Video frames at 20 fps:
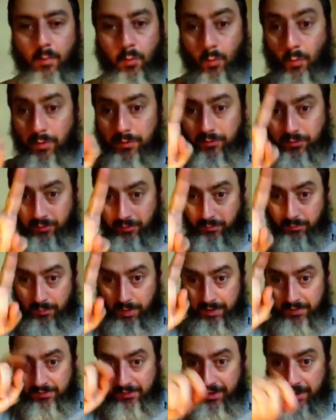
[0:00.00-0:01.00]
which
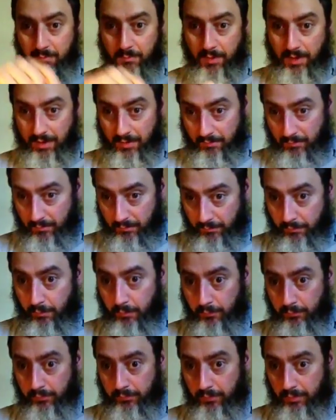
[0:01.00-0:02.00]
may seem at
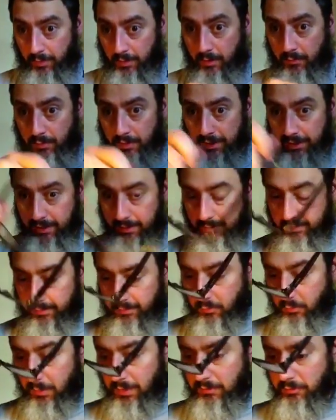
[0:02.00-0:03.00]
first an unrelated
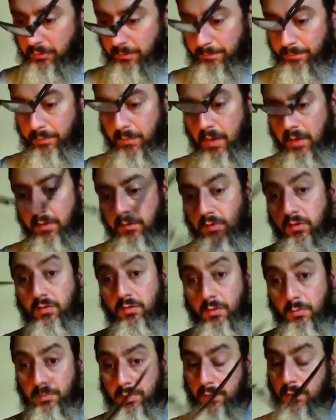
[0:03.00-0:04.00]
situation. This is
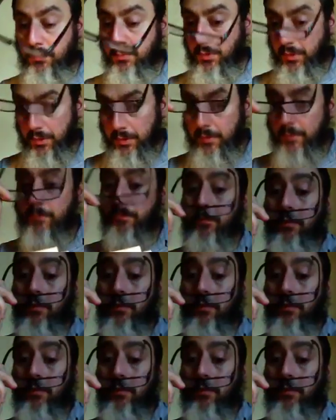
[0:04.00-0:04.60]
from Bloomberg,